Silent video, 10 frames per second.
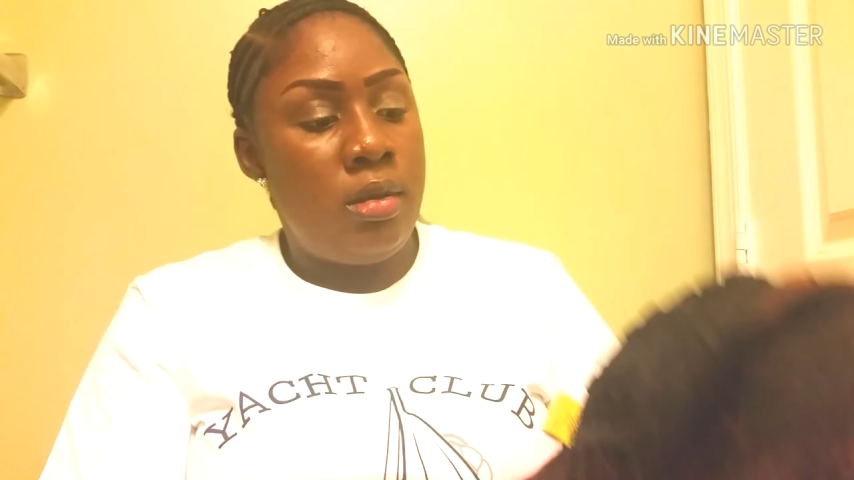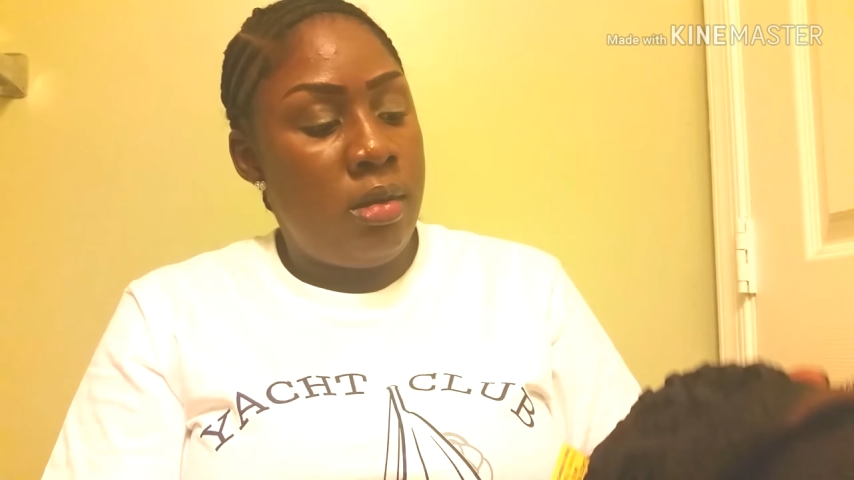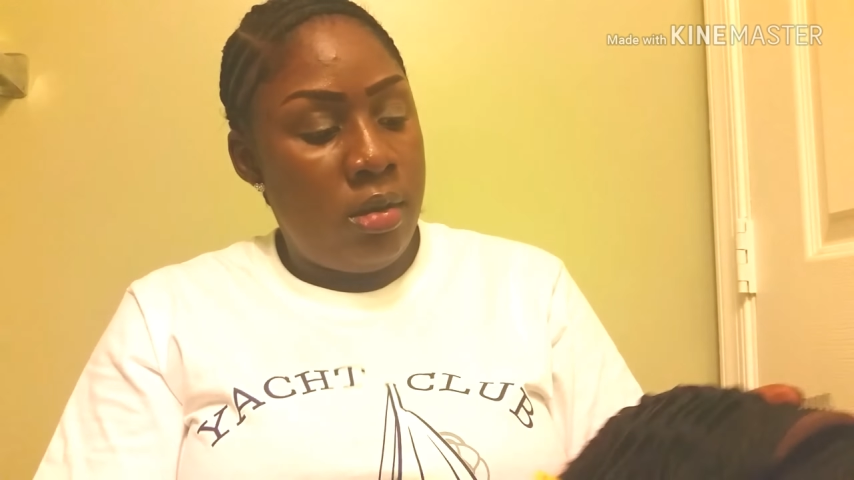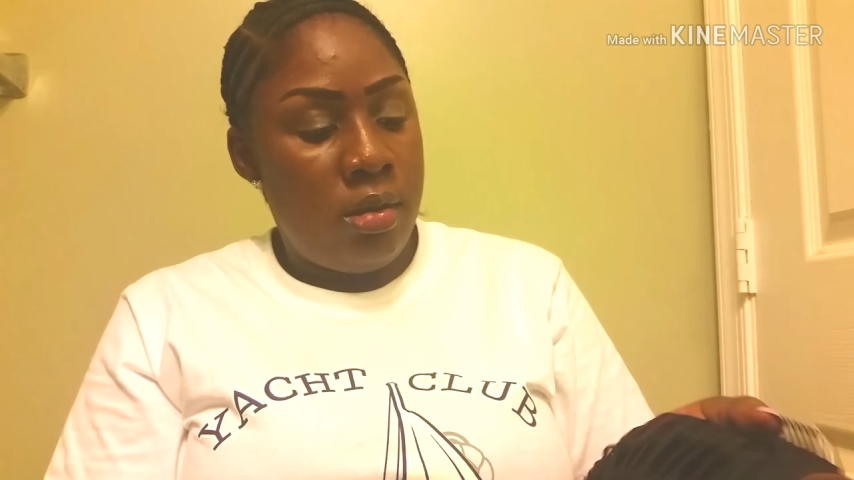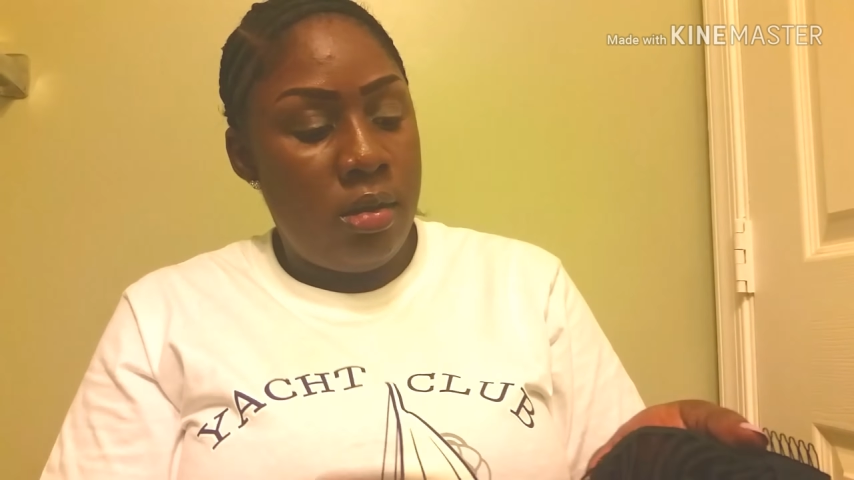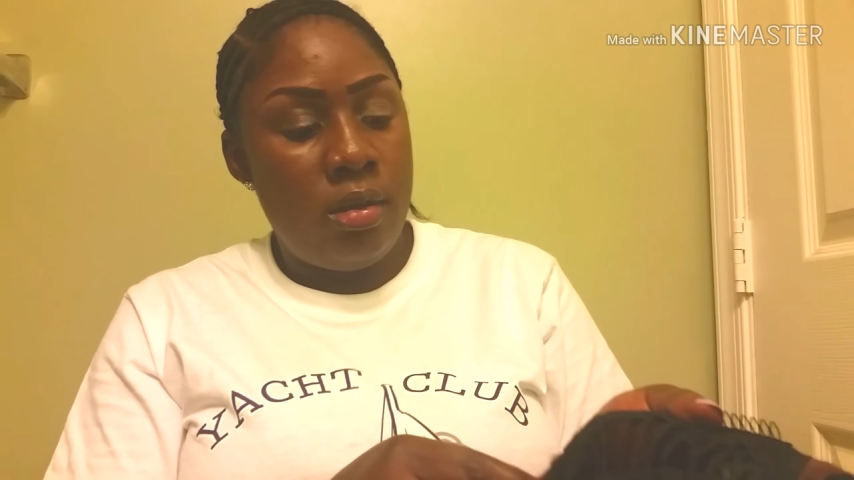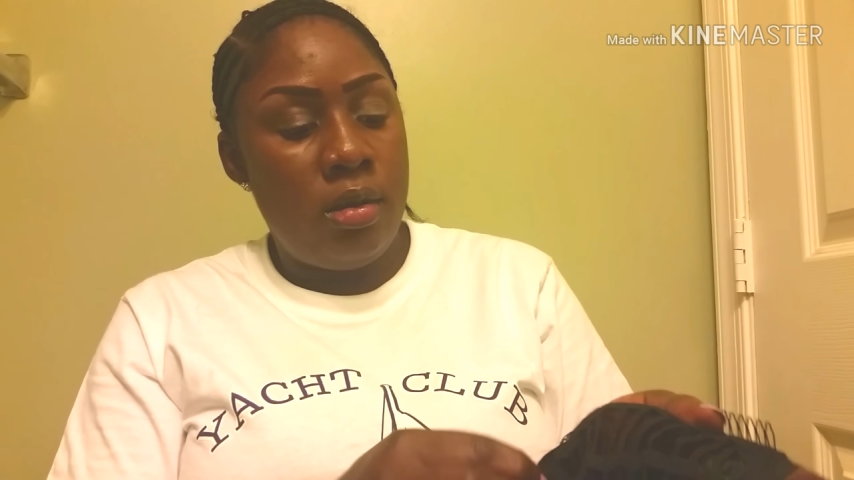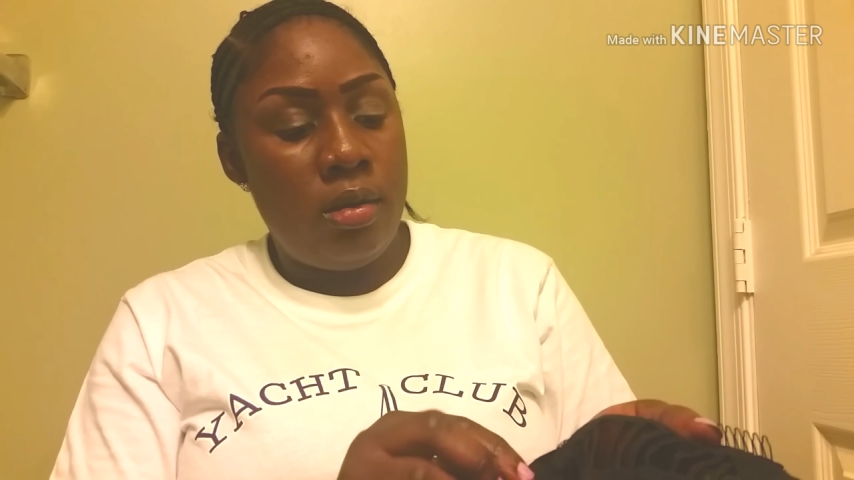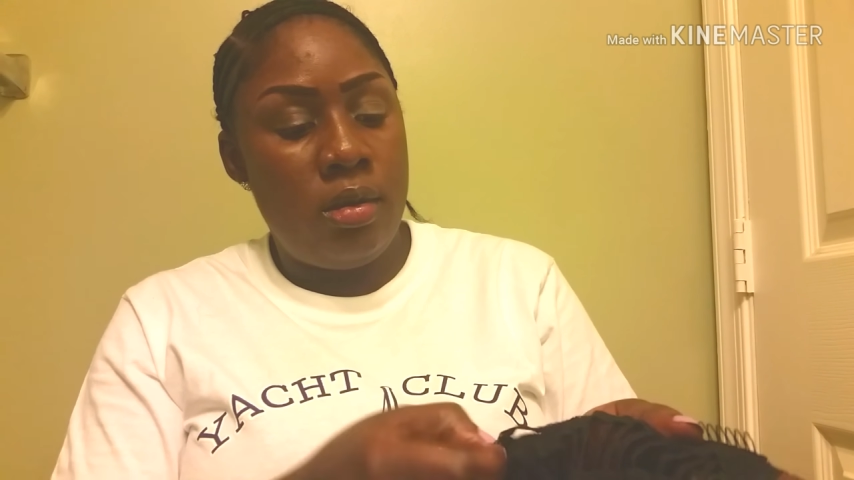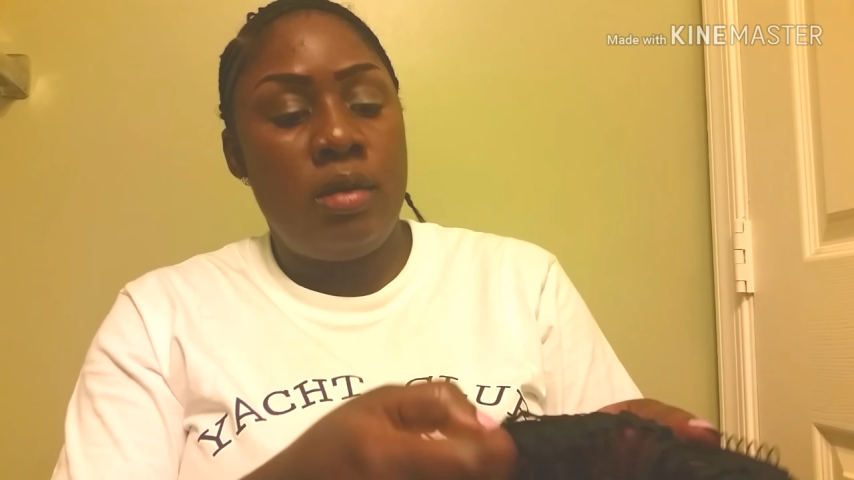let's just